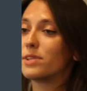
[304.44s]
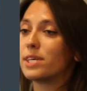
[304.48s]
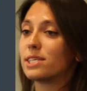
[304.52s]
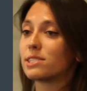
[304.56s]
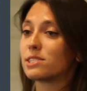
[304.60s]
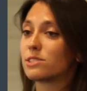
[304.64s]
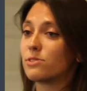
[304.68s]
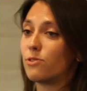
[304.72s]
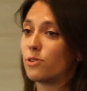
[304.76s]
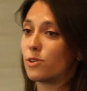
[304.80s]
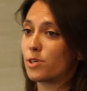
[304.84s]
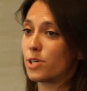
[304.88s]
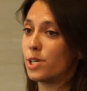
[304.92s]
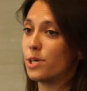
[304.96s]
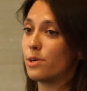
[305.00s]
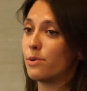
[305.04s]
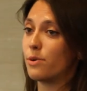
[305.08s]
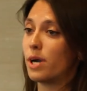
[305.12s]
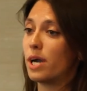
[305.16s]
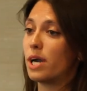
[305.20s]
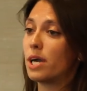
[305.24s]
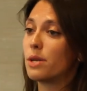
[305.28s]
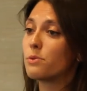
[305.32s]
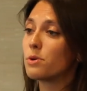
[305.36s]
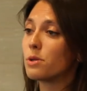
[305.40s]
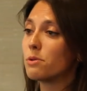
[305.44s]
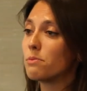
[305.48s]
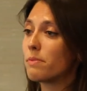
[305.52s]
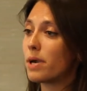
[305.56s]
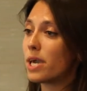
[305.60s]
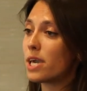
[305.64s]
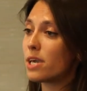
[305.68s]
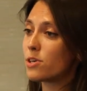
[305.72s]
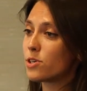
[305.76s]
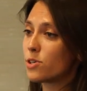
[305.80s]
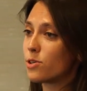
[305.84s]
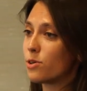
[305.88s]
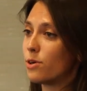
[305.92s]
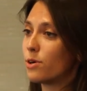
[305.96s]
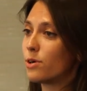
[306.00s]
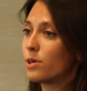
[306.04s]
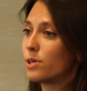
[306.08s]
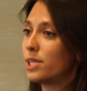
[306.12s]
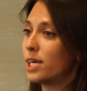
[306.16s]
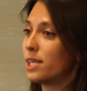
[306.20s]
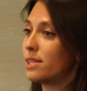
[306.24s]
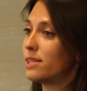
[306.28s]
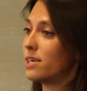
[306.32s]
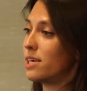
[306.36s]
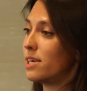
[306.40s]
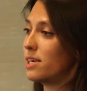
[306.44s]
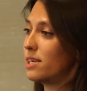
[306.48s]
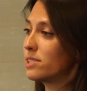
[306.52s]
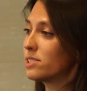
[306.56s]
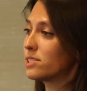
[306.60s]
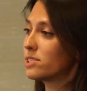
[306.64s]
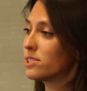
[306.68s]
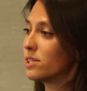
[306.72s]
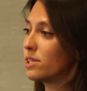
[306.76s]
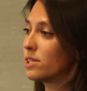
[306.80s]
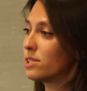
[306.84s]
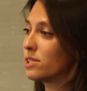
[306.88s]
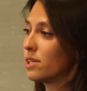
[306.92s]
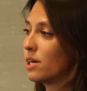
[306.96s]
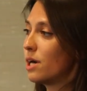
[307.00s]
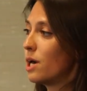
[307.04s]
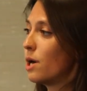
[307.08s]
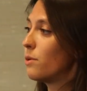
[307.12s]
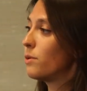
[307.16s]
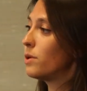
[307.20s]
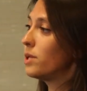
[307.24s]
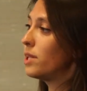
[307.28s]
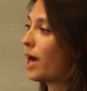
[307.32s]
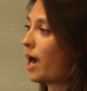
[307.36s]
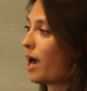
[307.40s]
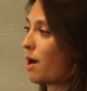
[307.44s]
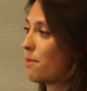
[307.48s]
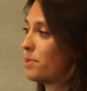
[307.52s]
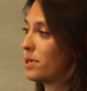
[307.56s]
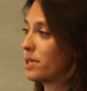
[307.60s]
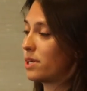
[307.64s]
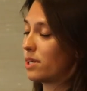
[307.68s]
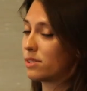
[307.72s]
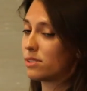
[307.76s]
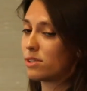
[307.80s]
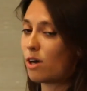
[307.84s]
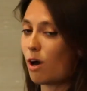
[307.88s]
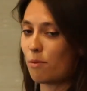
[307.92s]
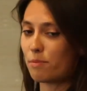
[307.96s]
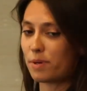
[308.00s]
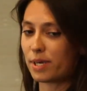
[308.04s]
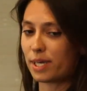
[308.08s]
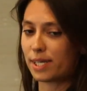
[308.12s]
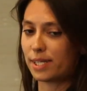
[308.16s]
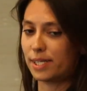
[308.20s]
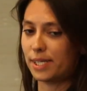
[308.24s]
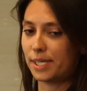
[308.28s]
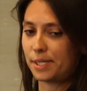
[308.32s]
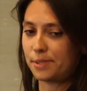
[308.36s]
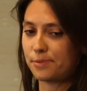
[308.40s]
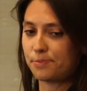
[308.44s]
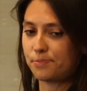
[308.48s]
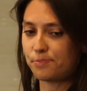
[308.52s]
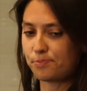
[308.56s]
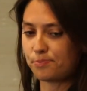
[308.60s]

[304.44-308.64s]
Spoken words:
this for you and will make sure that the insert will happen atomically.